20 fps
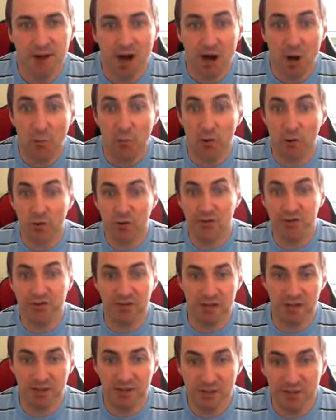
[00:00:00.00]
I will
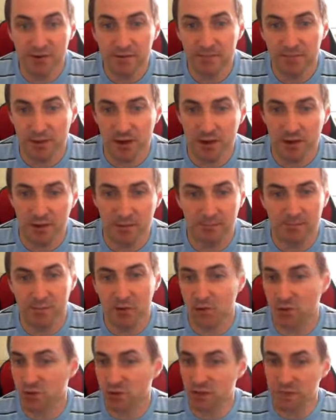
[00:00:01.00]
continue. I'm
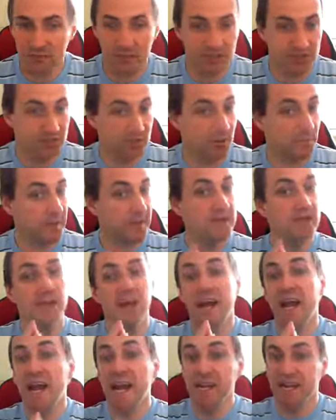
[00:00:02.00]
not going to be stopping
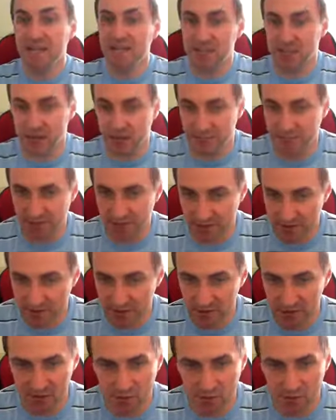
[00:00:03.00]
anytime soon.